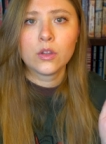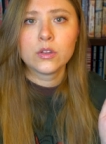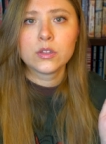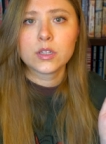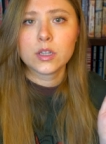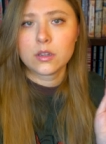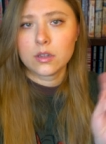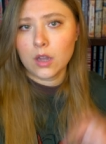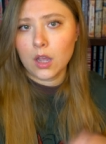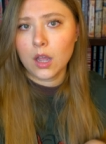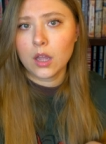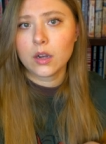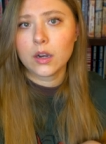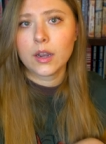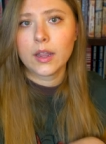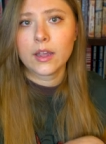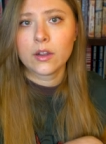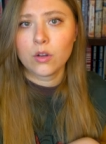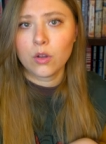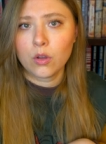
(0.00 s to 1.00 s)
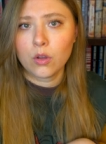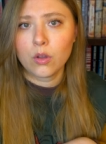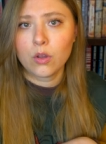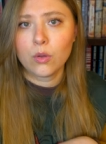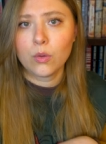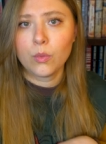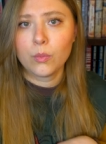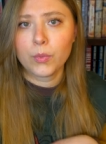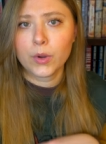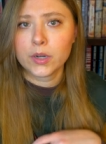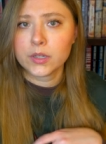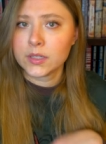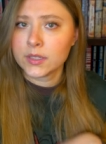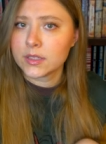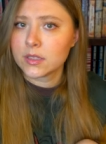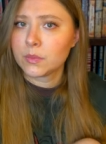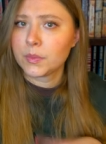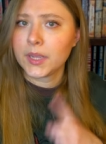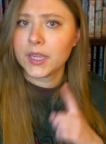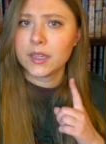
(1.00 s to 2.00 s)
did not at all
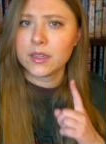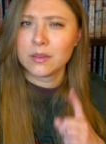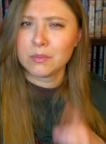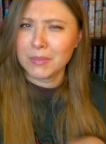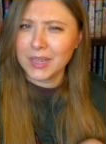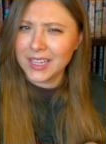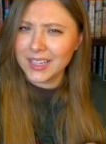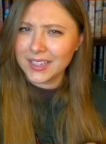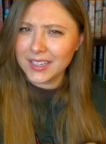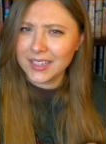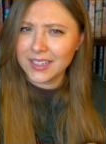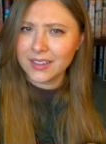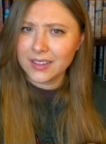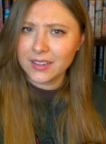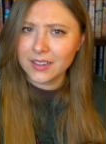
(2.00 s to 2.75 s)
participate in making.